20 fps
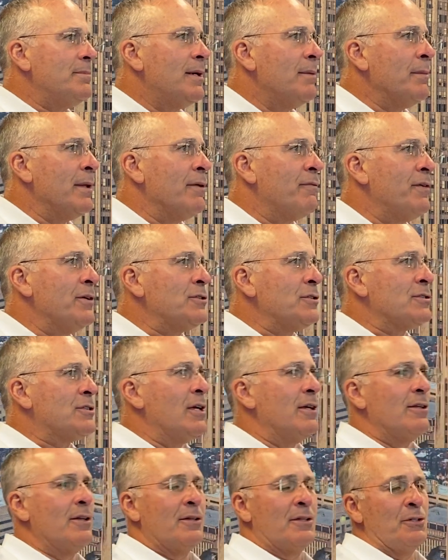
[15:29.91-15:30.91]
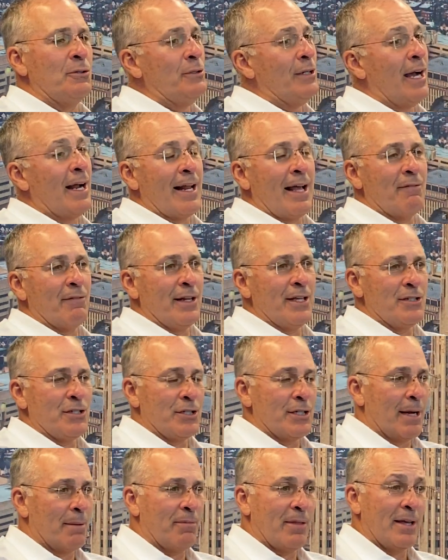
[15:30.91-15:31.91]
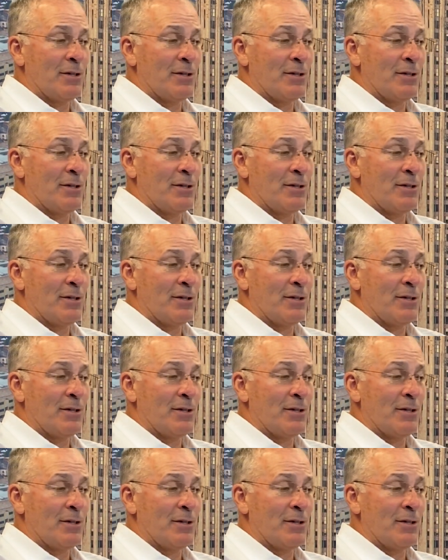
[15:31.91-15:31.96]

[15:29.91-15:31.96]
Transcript: I mean, the officials do not have an easy job.